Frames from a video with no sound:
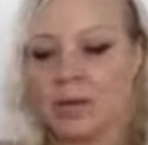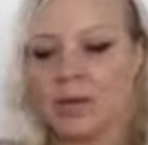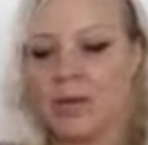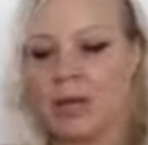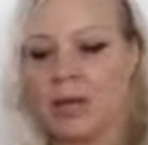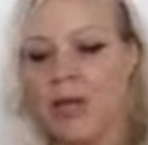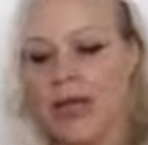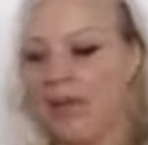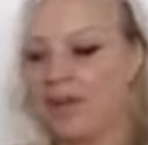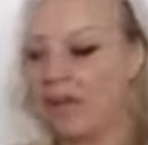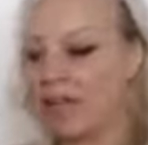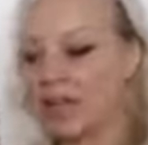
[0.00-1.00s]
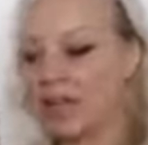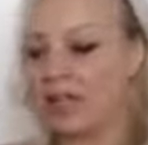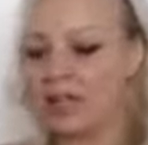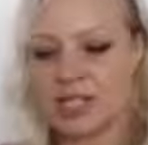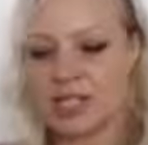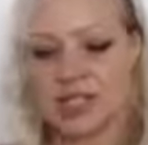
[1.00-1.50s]
becoming
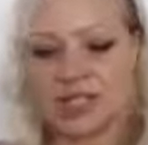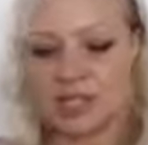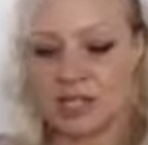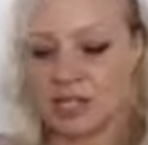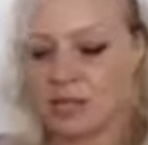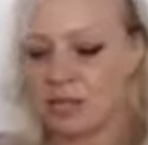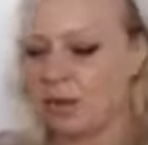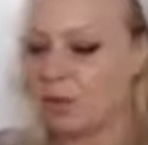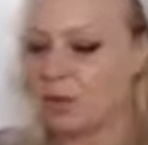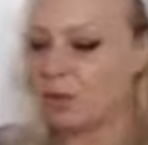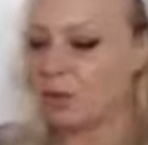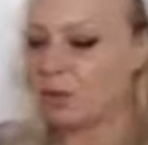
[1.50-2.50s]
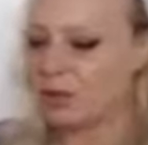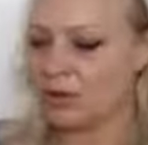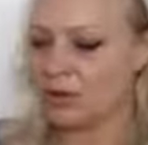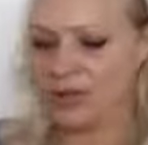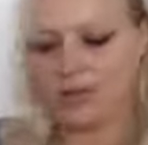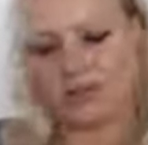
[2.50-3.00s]
arrogant, or not
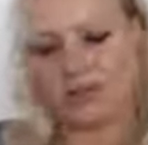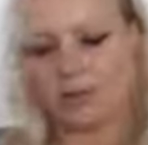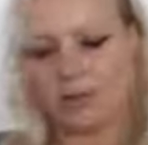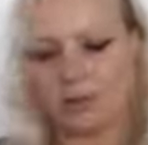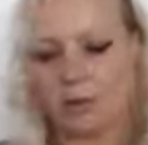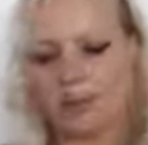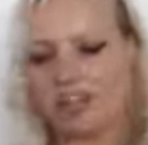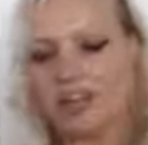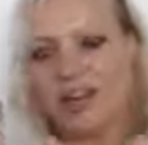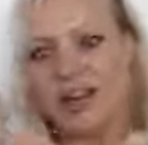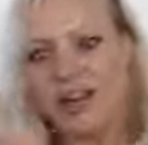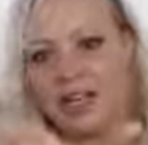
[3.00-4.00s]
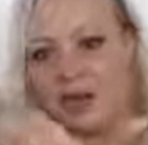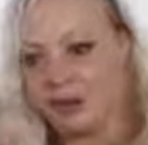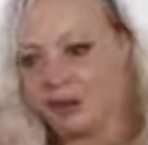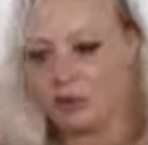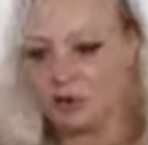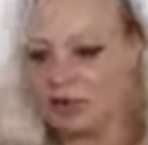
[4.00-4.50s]
good enough, or die, or
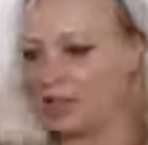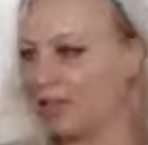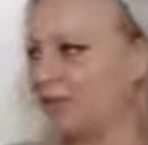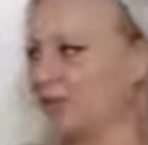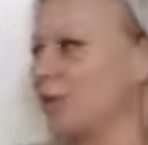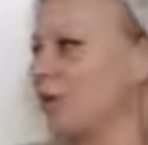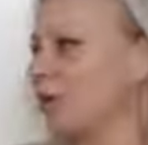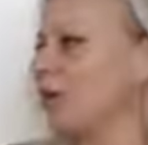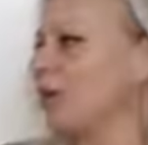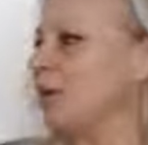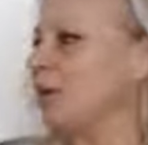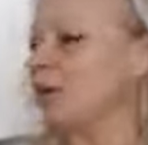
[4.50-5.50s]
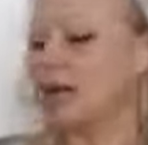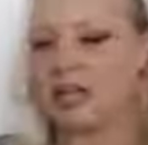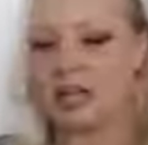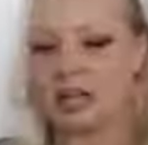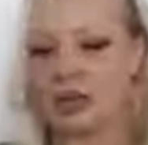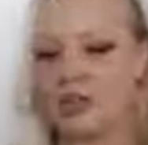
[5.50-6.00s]
not good enough, or
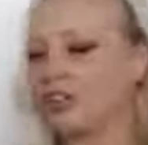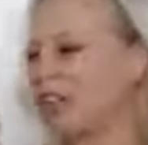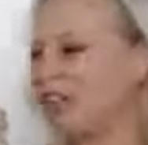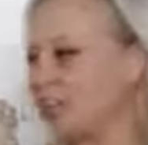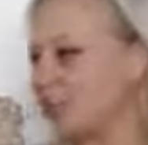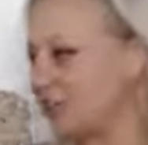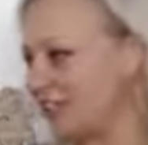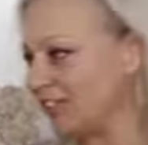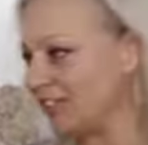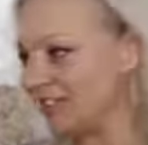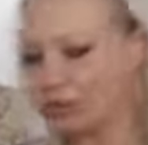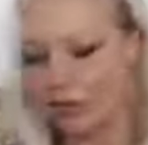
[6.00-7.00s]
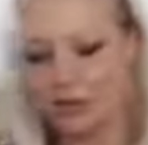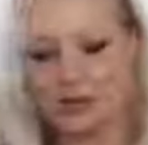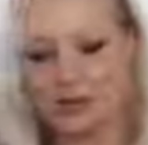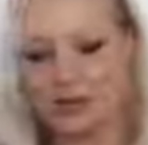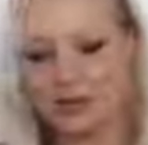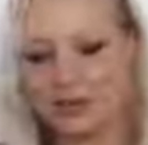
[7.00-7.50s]
constantly get criticized or
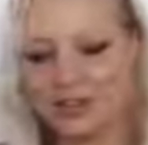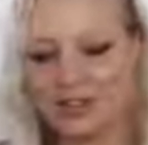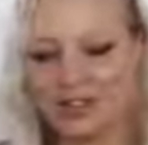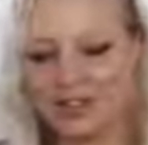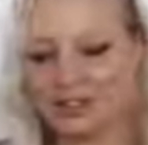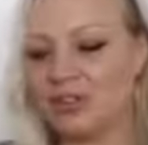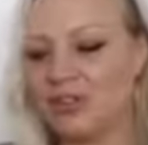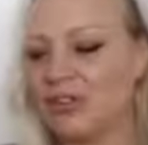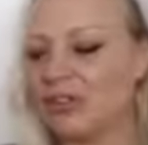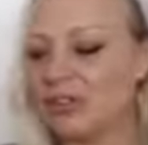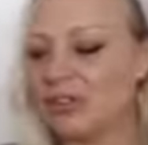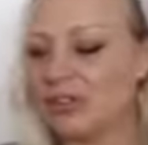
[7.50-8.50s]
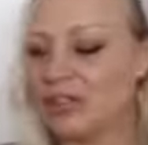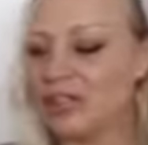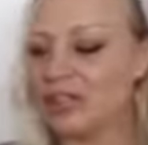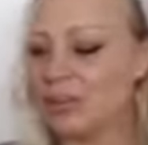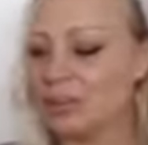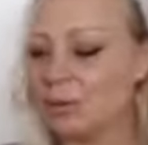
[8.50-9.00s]
not good enough. So
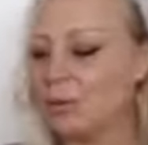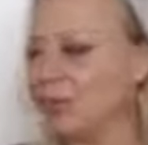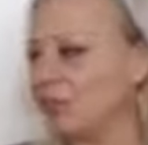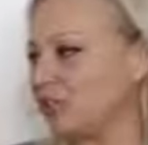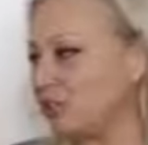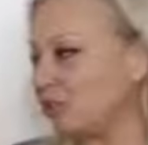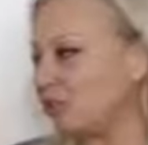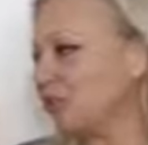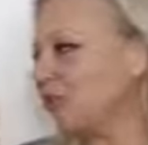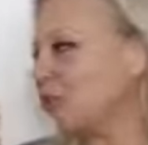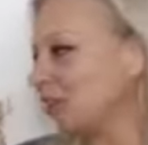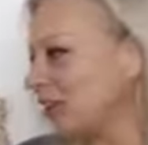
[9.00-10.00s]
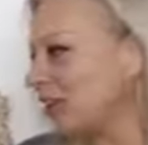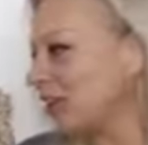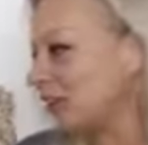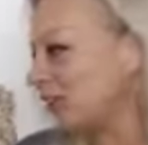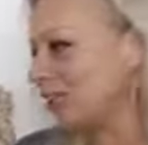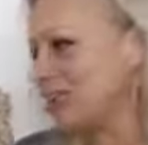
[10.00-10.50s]
it'll always choose not good
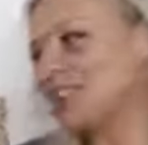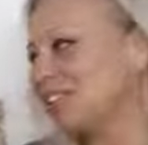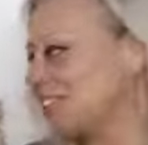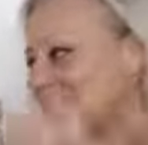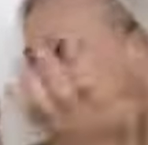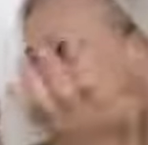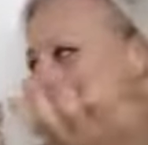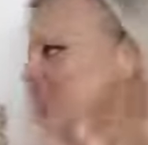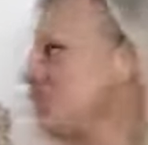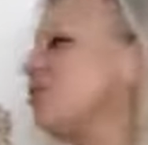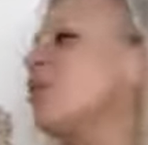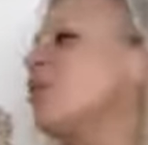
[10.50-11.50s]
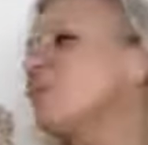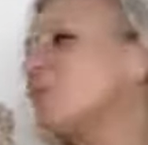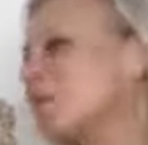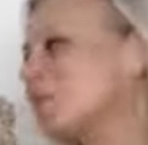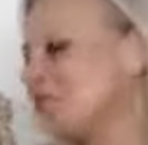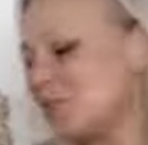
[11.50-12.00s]
enough, because it doesn't, no
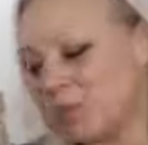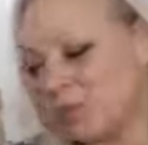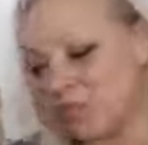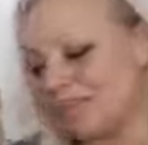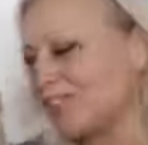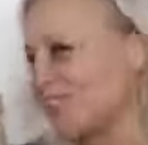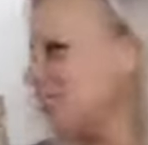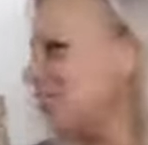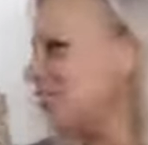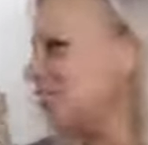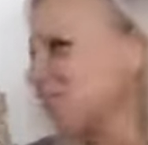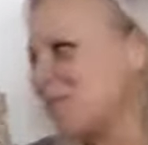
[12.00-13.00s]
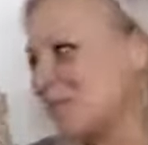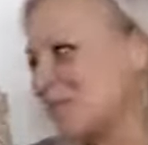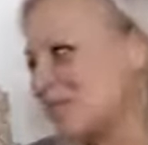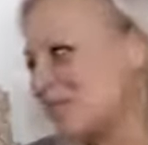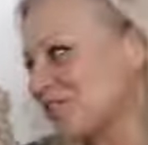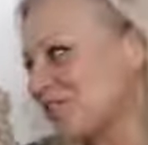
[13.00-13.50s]
one wants to be criticized, no one
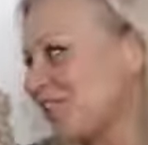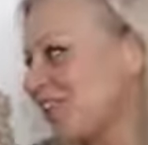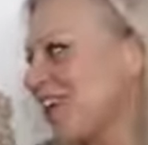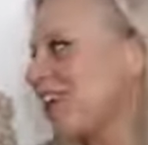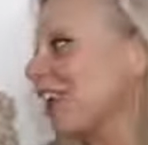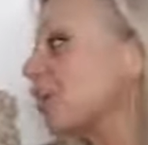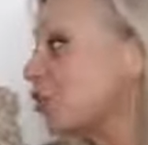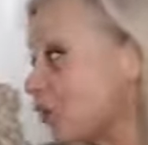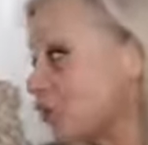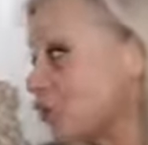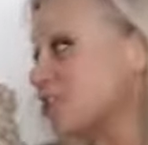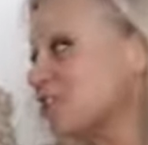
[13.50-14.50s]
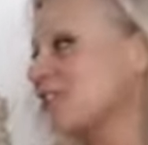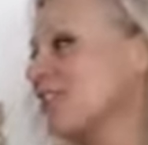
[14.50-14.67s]
wants to get hurt.